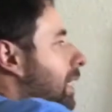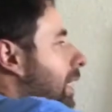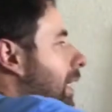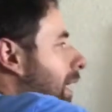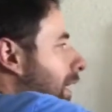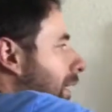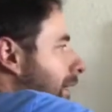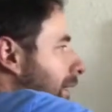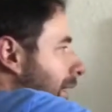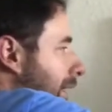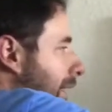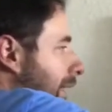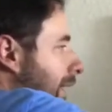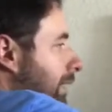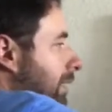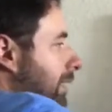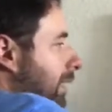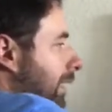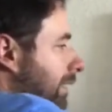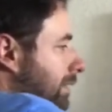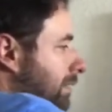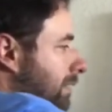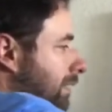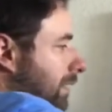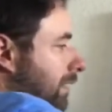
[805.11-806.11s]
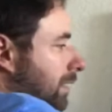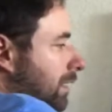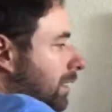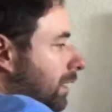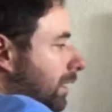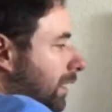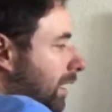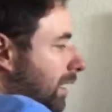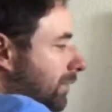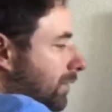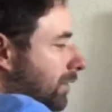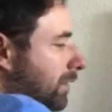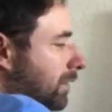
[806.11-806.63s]
I9, I10,
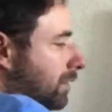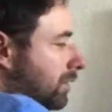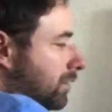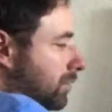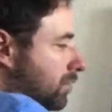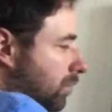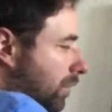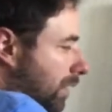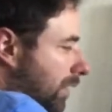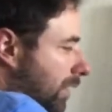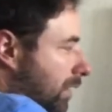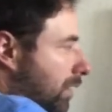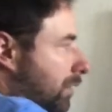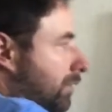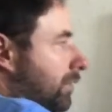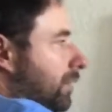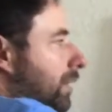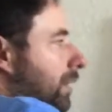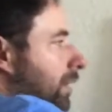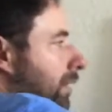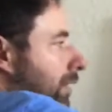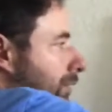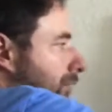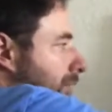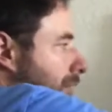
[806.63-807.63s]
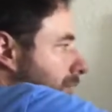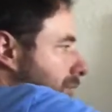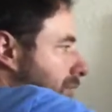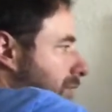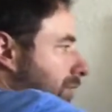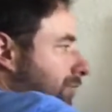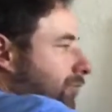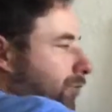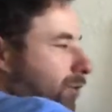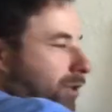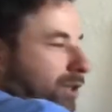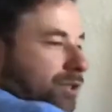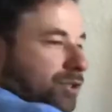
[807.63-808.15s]
11, 12,
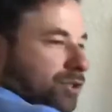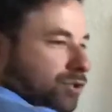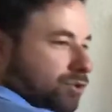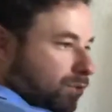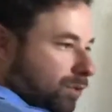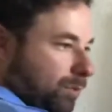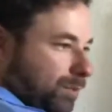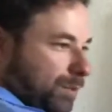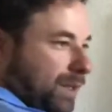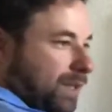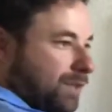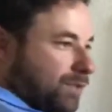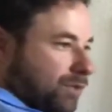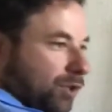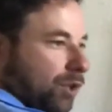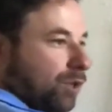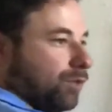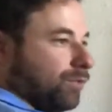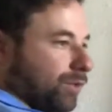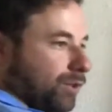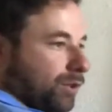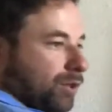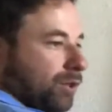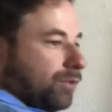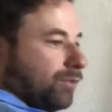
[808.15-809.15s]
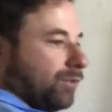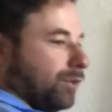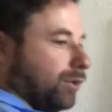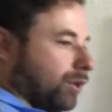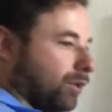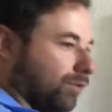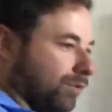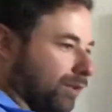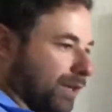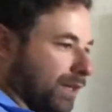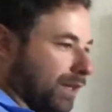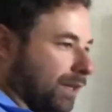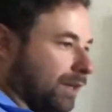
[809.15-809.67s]
13, 14. It just repeats over and over and
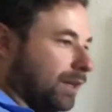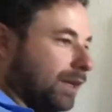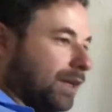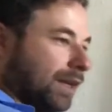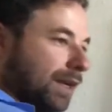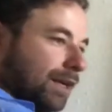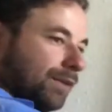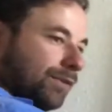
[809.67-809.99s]
over again.